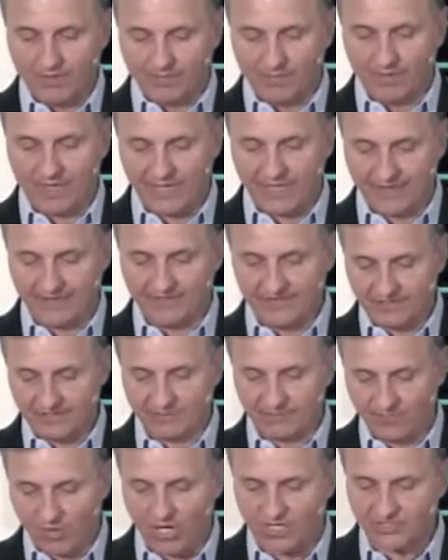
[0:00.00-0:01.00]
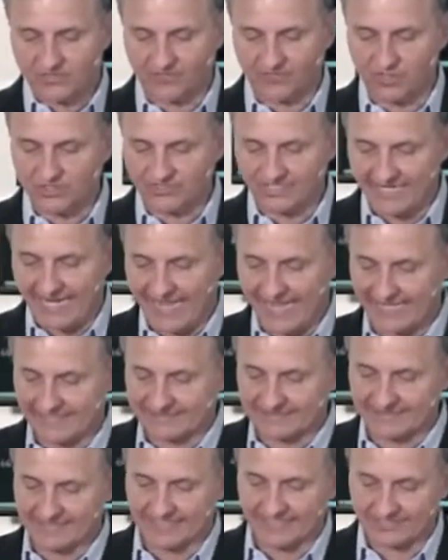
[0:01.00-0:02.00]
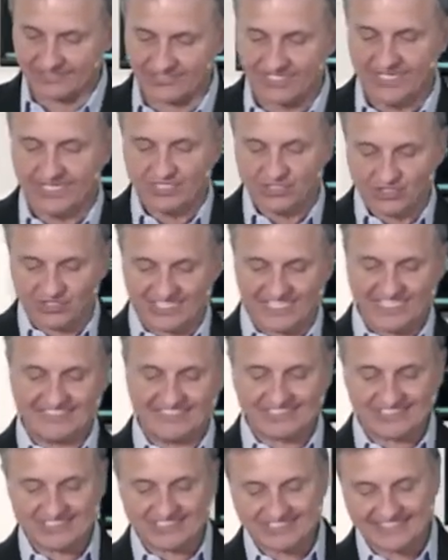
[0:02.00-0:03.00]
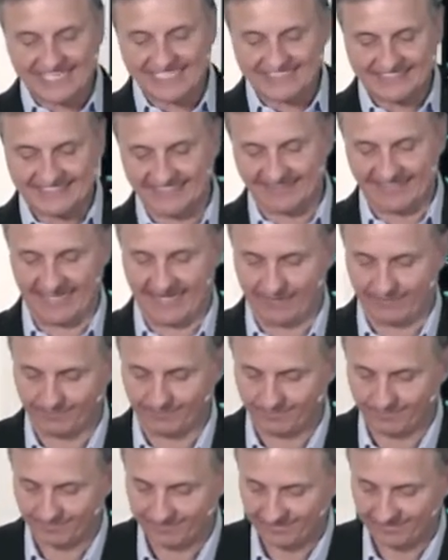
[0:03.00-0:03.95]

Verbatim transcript: Uh, the, Mark's version adds this Jesus said to them,